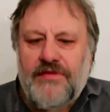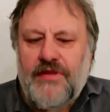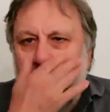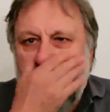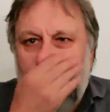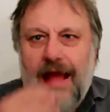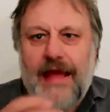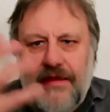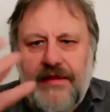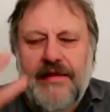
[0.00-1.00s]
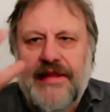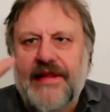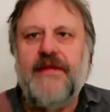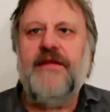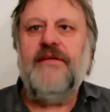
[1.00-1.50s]
the way I
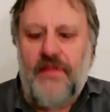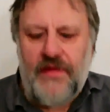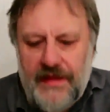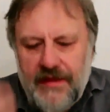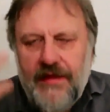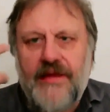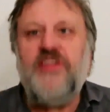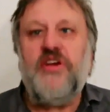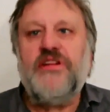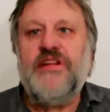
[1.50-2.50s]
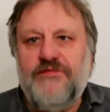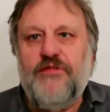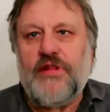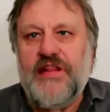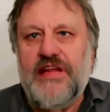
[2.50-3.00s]
see the initiative
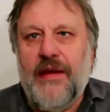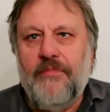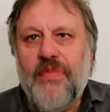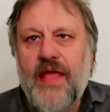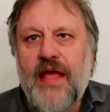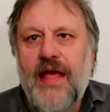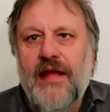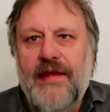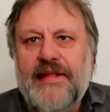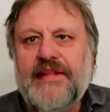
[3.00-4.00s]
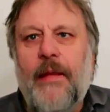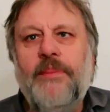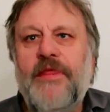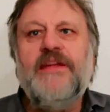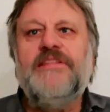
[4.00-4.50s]
for DiEM is
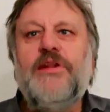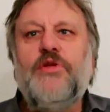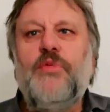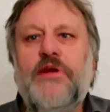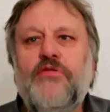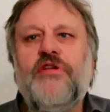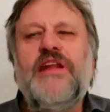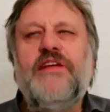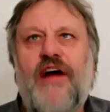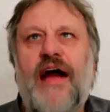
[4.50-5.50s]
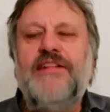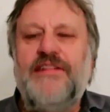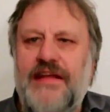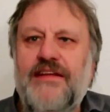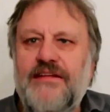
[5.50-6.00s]
something that we usually
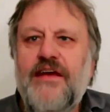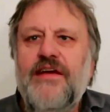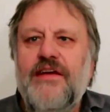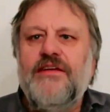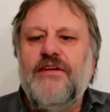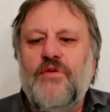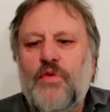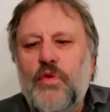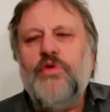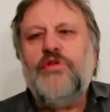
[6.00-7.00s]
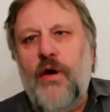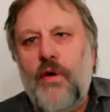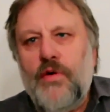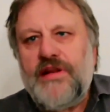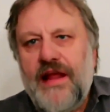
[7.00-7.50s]
find in good
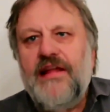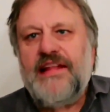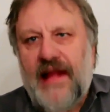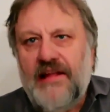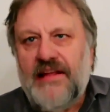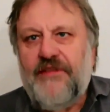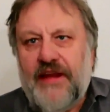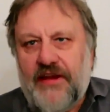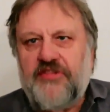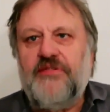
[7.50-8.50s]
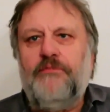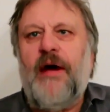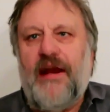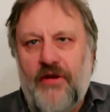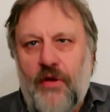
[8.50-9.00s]
old science fiction
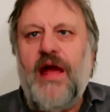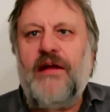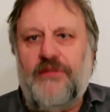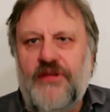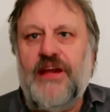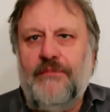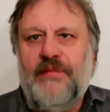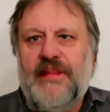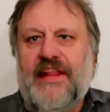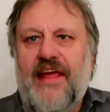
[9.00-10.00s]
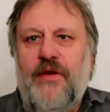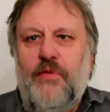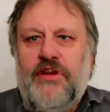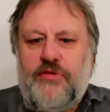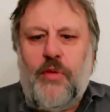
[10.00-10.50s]
paranoia films,
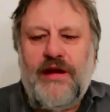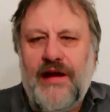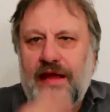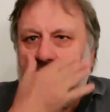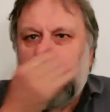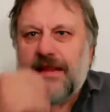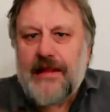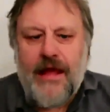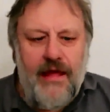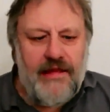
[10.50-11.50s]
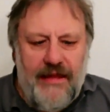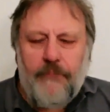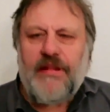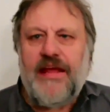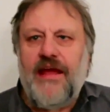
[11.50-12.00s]
which work like this.
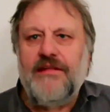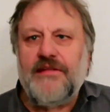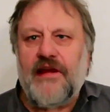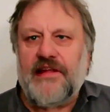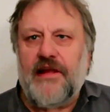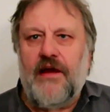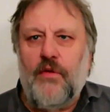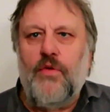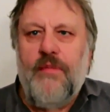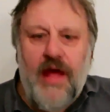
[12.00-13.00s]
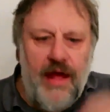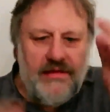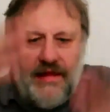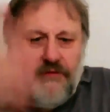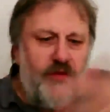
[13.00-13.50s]
Somebody enters a room
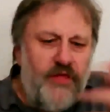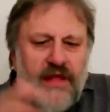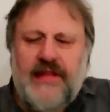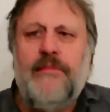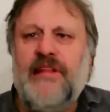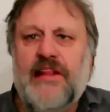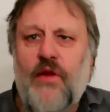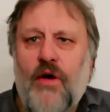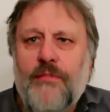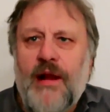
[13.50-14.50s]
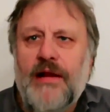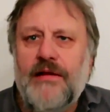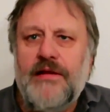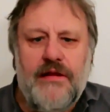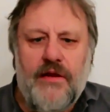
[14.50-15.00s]
and everything seems
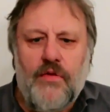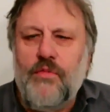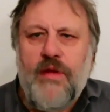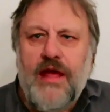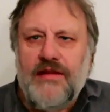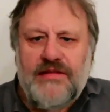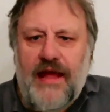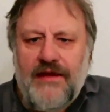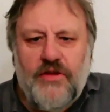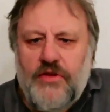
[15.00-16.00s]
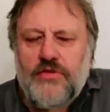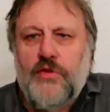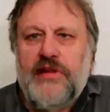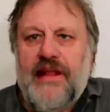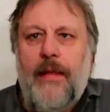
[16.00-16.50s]
normal in a room, then you
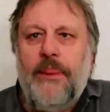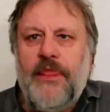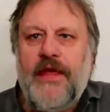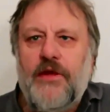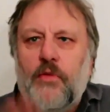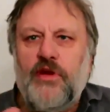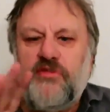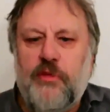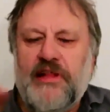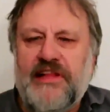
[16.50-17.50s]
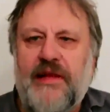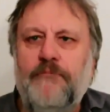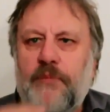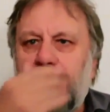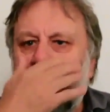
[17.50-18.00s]
do something which was
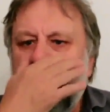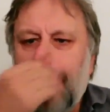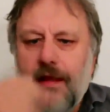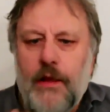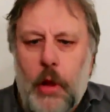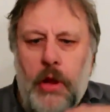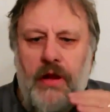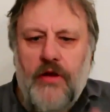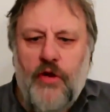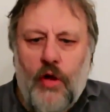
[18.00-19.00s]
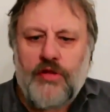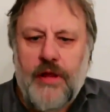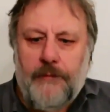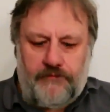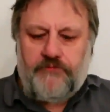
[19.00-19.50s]
simply
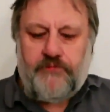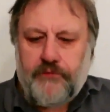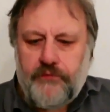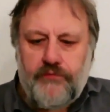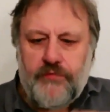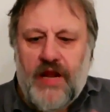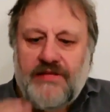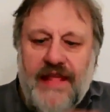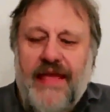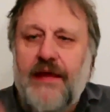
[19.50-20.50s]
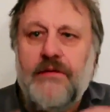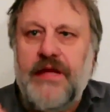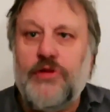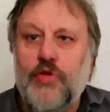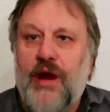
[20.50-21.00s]
not taken
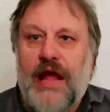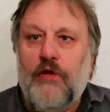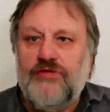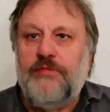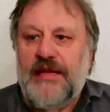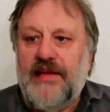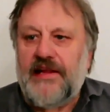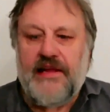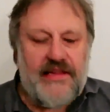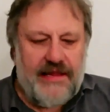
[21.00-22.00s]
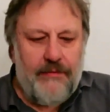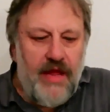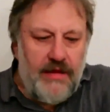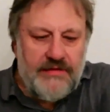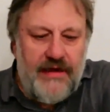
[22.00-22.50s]
into account by the
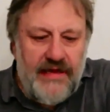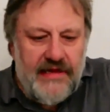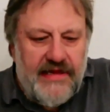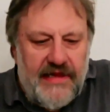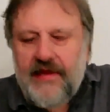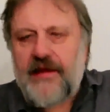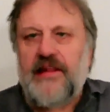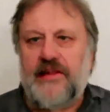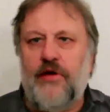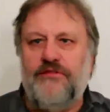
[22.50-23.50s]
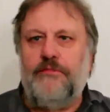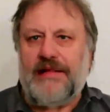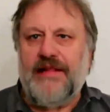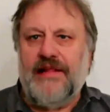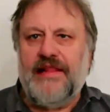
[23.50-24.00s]
system. There is a series of
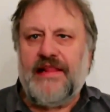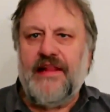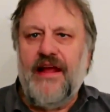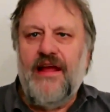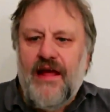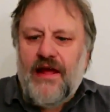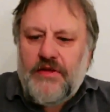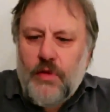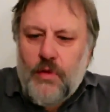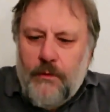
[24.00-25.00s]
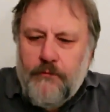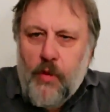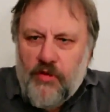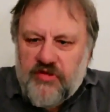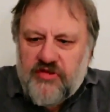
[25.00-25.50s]
buttons. You
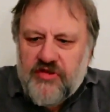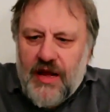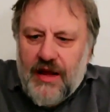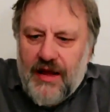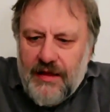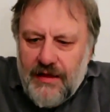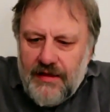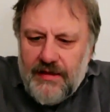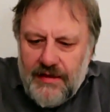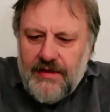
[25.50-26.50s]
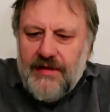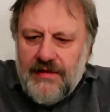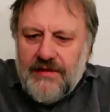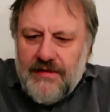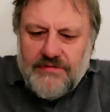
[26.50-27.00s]
push
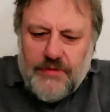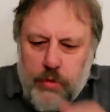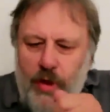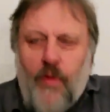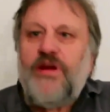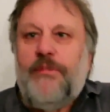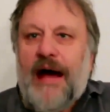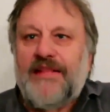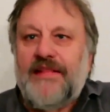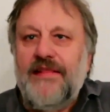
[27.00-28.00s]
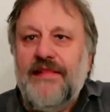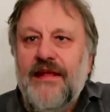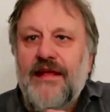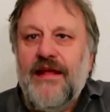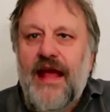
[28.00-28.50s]
the wrong
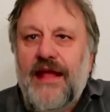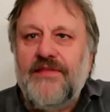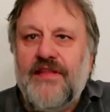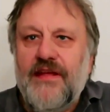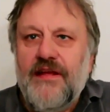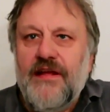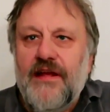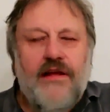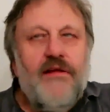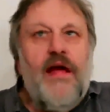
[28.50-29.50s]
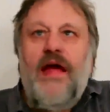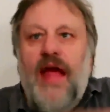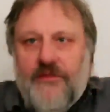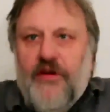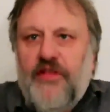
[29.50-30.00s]
button and
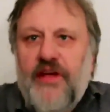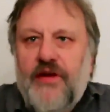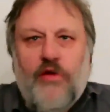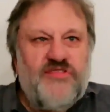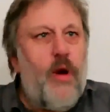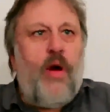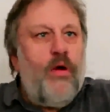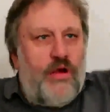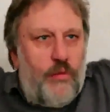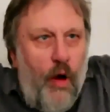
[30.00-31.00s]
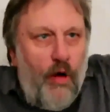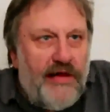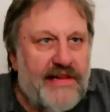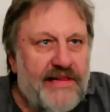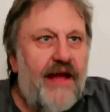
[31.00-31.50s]
everything goes wrong.
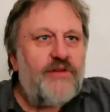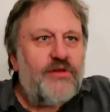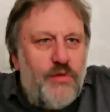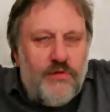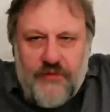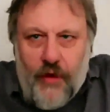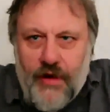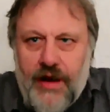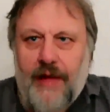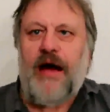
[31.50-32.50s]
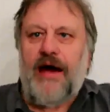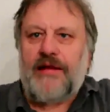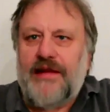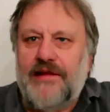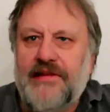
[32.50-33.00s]
Walls start to fall
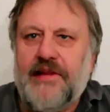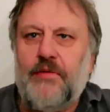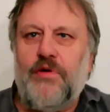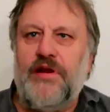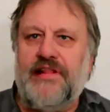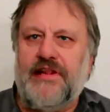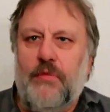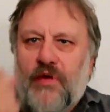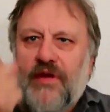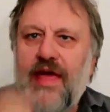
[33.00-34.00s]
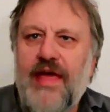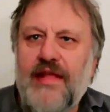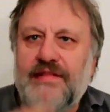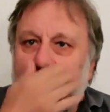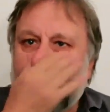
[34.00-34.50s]
apart and so on and so on.
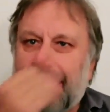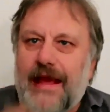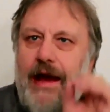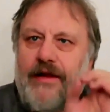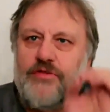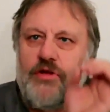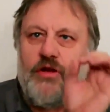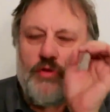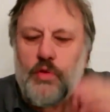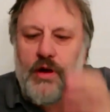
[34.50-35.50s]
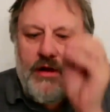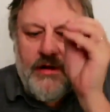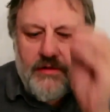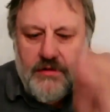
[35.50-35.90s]
That's the art, to